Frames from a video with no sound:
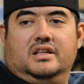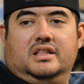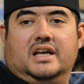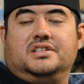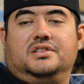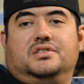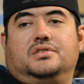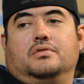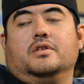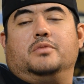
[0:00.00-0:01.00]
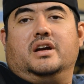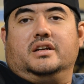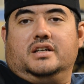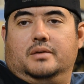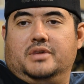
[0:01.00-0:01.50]
That's the story
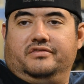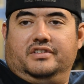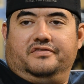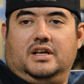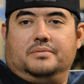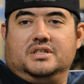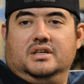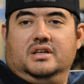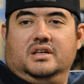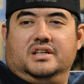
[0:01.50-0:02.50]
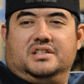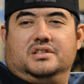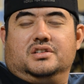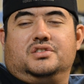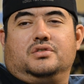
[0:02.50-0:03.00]
behind Combat Flip Flops.
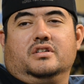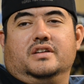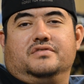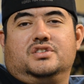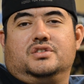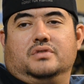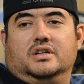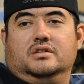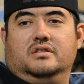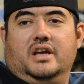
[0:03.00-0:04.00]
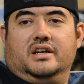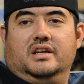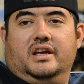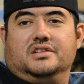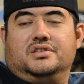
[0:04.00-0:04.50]
It's a story of struggle
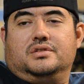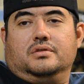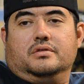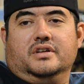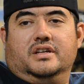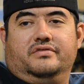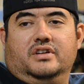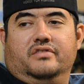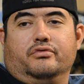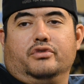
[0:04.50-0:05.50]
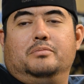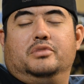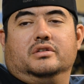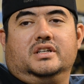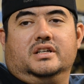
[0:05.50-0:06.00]
and a story of
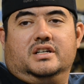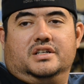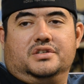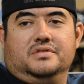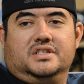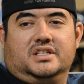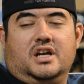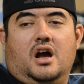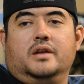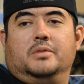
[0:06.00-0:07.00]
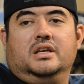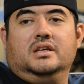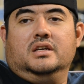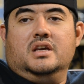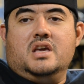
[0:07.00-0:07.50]
rebuilding the country's economy
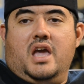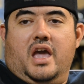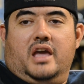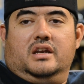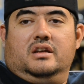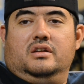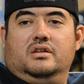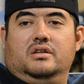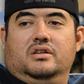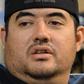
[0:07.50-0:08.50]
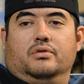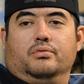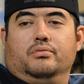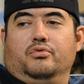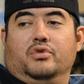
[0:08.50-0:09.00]
and
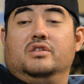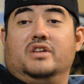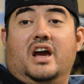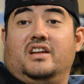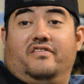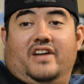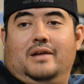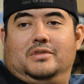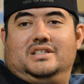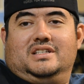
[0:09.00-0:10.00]
reuniting families.